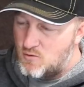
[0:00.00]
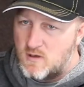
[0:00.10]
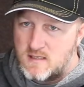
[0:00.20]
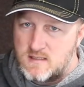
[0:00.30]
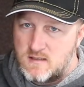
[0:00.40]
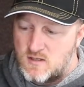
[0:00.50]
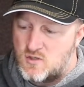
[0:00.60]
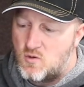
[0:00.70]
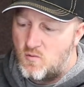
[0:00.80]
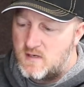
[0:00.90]
unit,
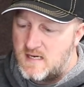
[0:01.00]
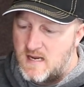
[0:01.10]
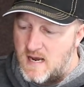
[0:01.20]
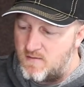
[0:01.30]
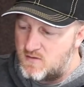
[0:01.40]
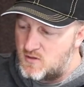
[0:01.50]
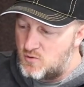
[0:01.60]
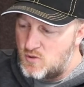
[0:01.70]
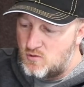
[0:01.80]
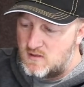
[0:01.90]
there's no need to have
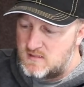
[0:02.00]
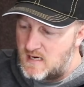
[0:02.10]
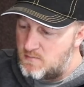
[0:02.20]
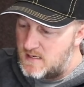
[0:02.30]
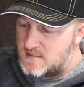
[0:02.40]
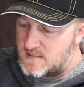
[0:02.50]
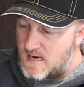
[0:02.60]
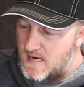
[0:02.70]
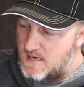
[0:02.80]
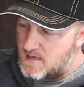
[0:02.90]
two units side by
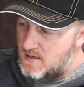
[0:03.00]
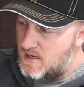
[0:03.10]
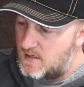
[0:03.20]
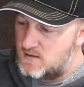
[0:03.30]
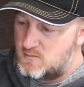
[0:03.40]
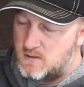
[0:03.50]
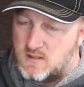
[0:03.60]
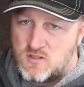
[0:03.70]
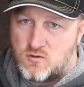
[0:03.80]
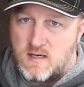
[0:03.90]
side. I can split
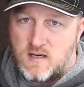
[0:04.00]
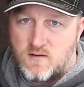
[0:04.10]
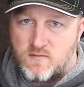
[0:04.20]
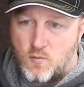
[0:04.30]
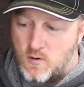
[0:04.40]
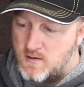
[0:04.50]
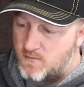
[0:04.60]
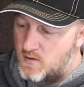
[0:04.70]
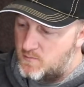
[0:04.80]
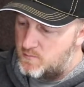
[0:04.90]
the screen into 4
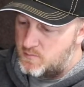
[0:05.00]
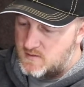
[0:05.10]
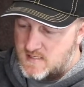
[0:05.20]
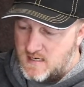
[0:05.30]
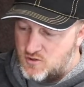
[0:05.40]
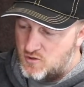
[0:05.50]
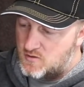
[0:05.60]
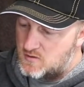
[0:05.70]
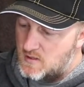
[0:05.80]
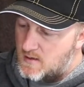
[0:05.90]
different
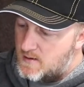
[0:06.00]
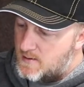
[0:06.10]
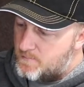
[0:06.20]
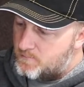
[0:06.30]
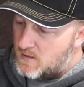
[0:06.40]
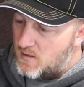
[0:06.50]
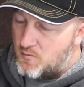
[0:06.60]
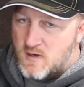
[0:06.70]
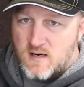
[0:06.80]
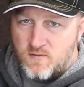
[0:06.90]
sections,
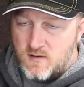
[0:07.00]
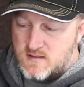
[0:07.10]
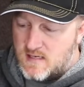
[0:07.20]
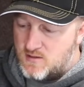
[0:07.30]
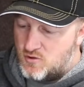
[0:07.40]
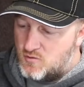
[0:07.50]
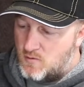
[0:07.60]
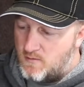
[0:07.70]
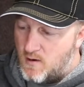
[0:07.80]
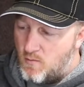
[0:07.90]
3 different sections,
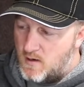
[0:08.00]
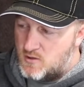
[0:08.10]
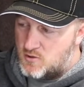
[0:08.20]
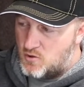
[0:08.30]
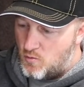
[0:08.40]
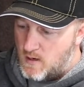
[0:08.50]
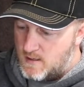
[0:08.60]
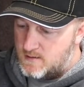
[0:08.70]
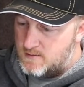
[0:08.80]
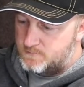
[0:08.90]
whatever I want to show
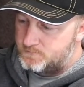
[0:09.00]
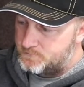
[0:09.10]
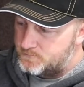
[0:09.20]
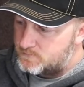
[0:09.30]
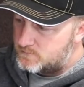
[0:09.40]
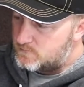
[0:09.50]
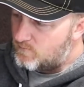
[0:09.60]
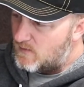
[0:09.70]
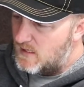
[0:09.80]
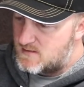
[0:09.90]
on it.
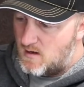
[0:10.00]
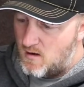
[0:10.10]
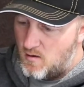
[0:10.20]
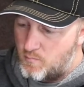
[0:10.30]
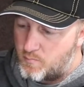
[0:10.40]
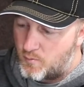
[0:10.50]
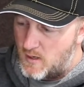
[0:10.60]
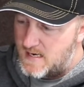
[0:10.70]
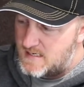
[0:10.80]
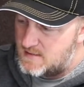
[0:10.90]
It's all
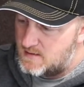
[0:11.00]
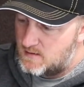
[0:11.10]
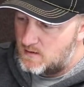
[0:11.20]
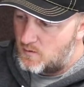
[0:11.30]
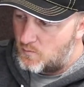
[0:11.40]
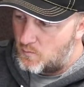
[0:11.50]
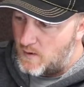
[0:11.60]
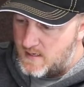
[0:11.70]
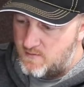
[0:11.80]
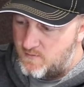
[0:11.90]
bright
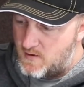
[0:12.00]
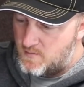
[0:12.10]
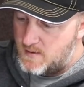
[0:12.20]
right in front of